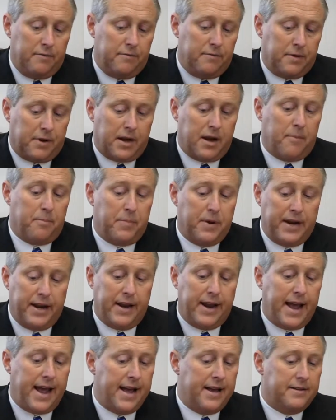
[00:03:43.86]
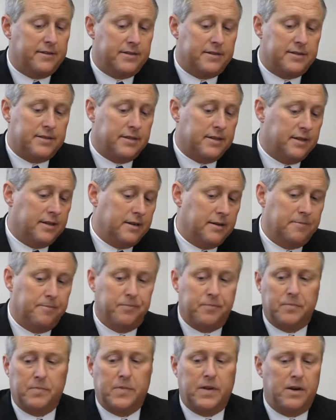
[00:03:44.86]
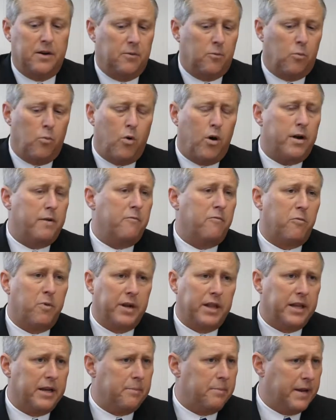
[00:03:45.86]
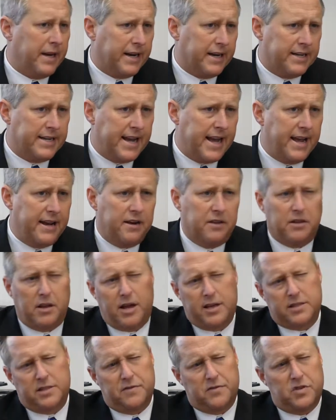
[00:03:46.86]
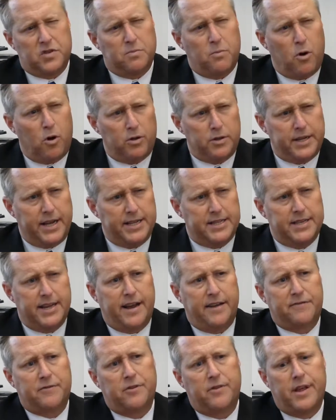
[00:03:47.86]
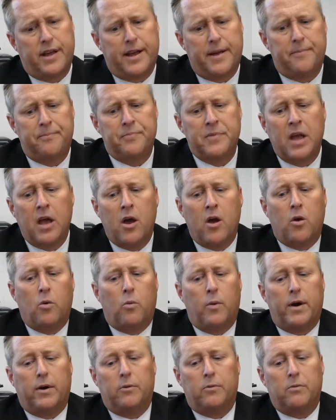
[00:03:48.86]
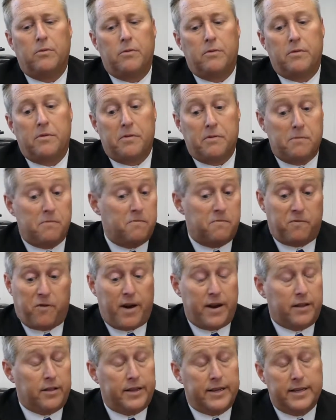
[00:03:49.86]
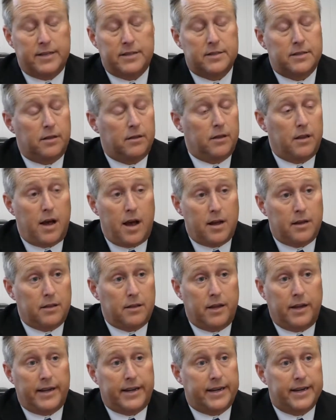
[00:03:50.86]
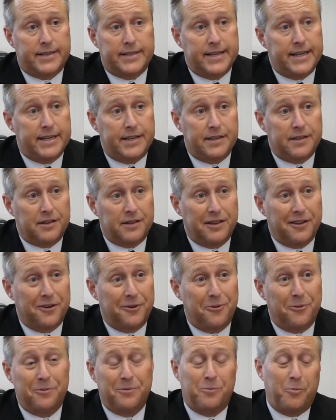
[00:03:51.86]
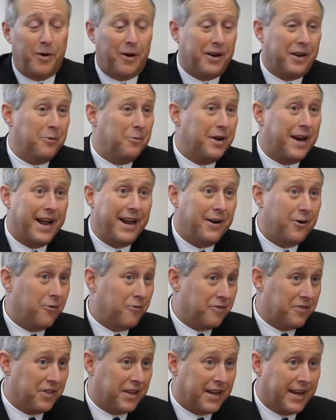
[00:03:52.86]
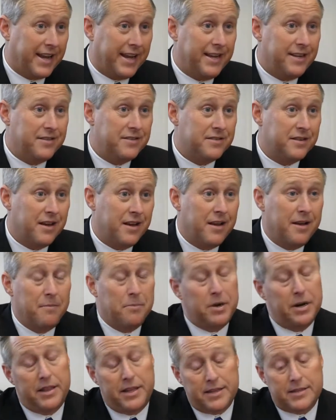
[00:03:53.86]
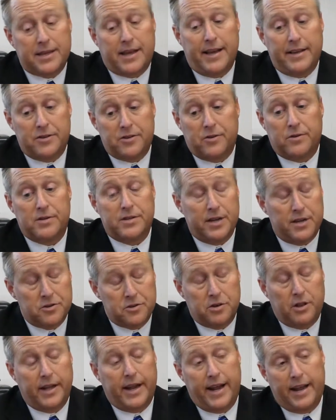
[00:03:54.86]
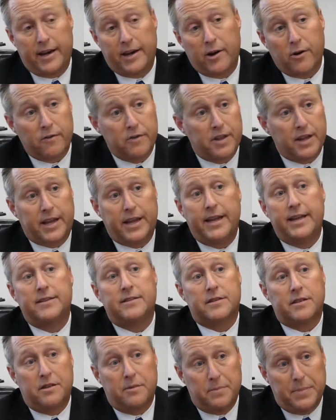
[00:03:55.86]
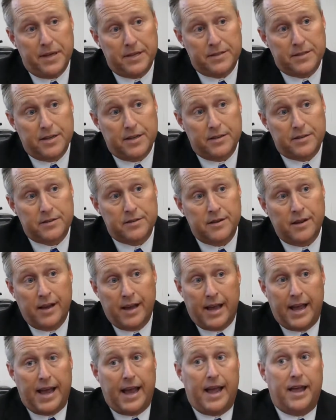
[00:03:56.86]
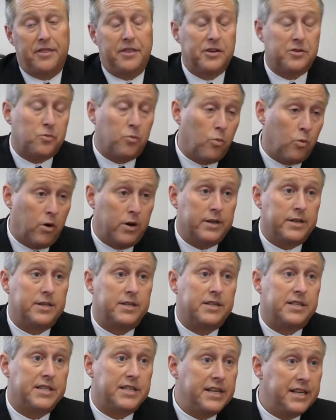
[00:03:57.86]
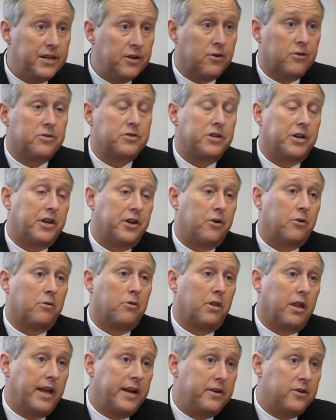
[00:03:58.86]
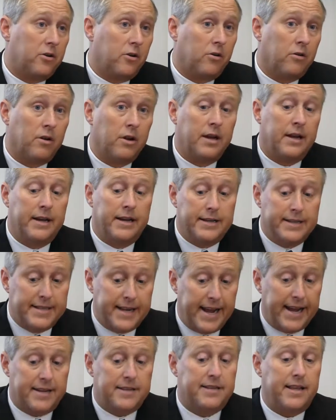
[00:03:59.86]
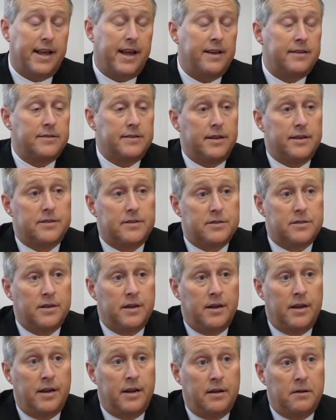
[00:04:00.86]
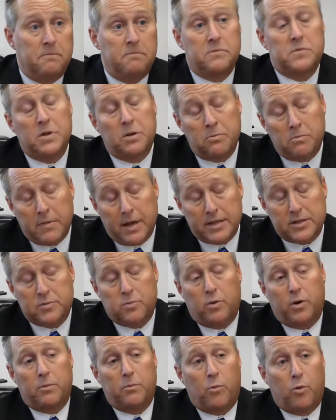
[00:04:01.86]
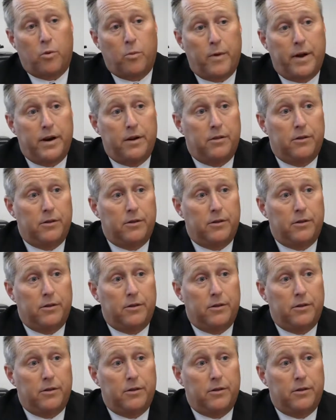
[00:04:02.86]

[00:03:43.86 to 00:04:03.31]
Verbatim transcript: a company has um, you know, one really big debt and lots of small debts after that. Well, frankly, it's a lot like a deed in lieu where you would hand over the keys, but in this case you're essentially handing over the keys to the business, and this one senior secured lender takes the assets. So that's one more way to